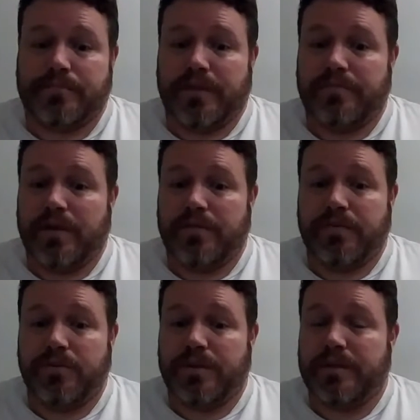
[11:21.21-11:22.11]
I've done a
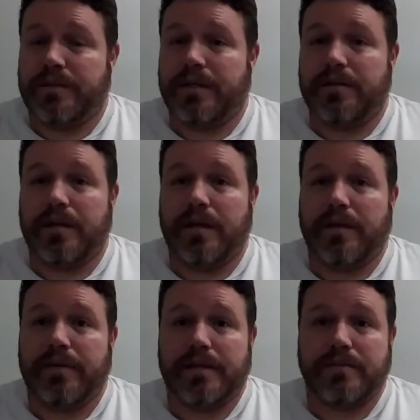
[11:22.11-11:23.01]
few things here and
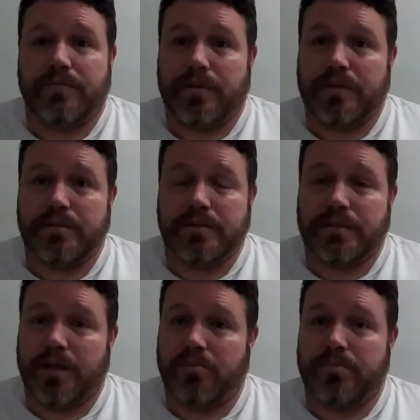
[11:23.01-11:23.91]
there. I've had some friends
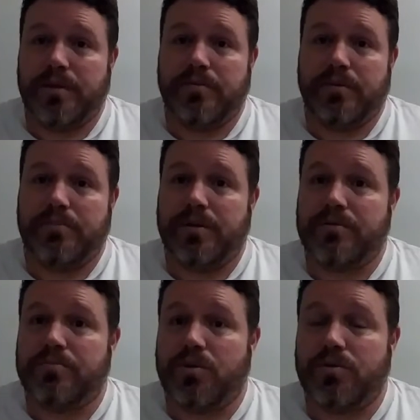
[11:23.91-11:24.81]
help me
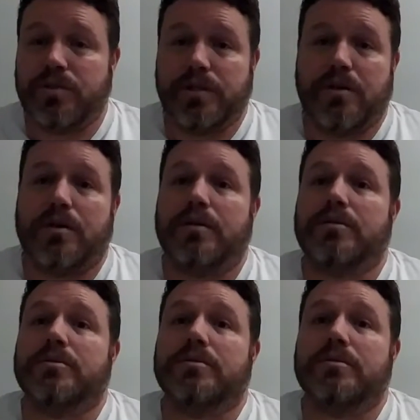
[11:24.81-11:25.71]
rebuild motors in
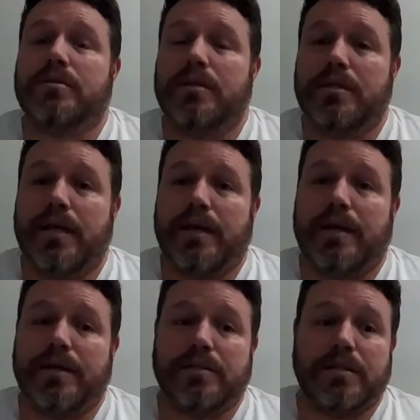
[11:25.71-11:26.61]
cars and that
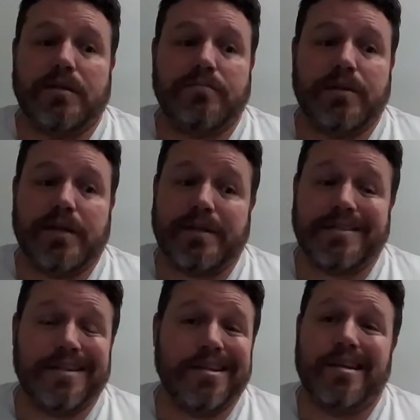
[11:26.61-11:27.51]
kind of stuff. But like I
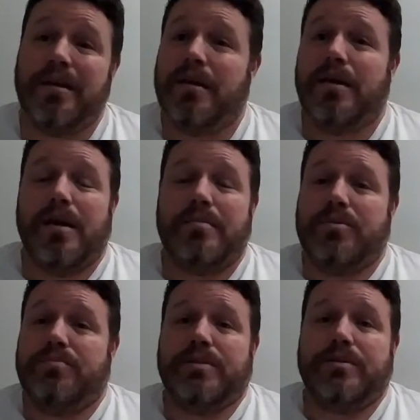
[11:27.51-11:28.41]
said, I'm
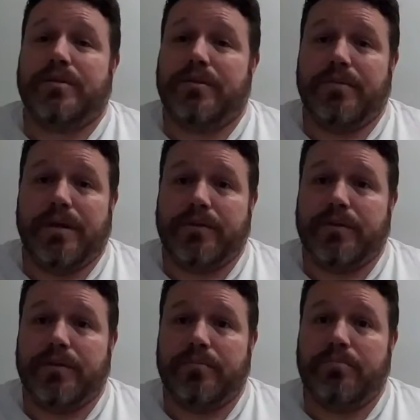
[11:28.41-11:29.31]
no Mr. Goodwrench,
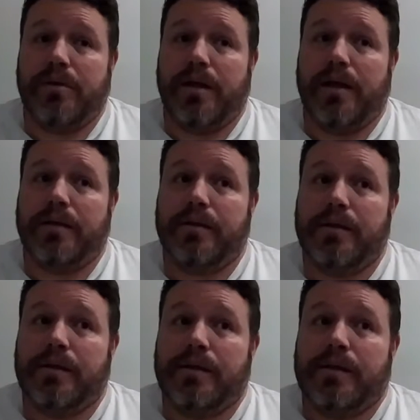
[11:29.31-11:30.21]
but
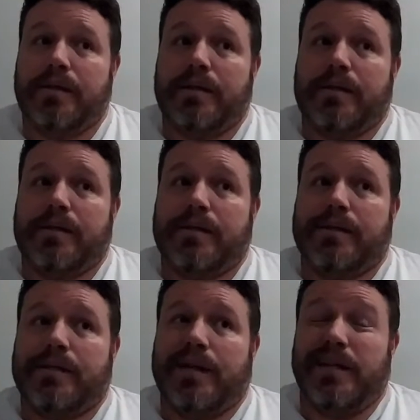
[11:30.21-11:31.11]

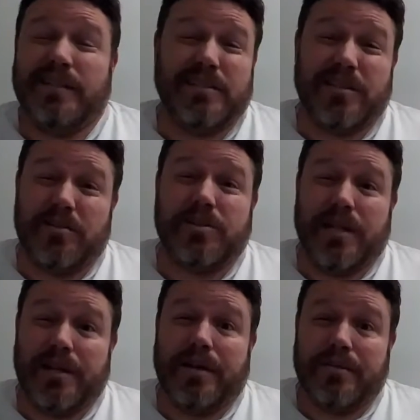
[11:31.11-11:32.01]
I at least
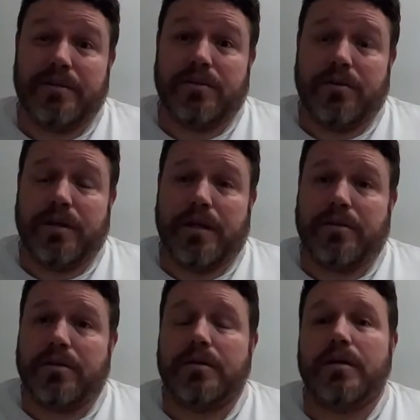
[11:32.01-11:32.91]
understand how things go
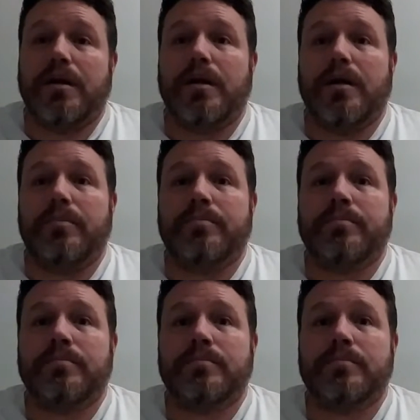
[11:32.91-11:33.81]
together.
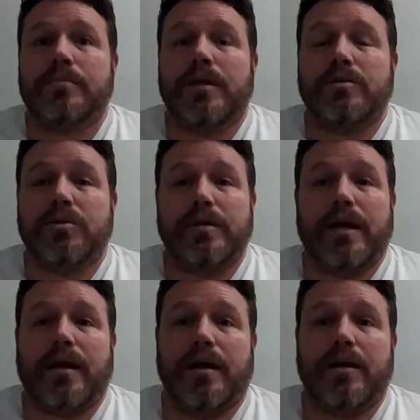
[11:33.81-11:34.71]
And so
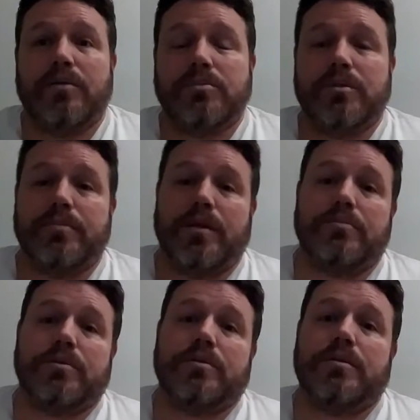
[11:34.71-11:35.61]
that kind of helps
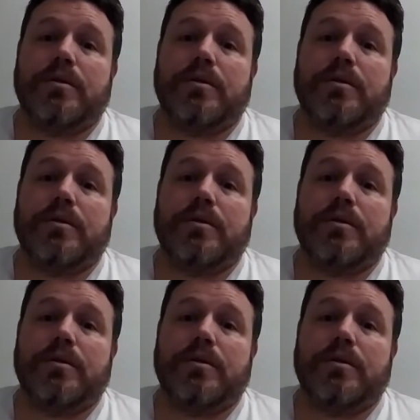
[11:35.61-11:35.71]
sometimes.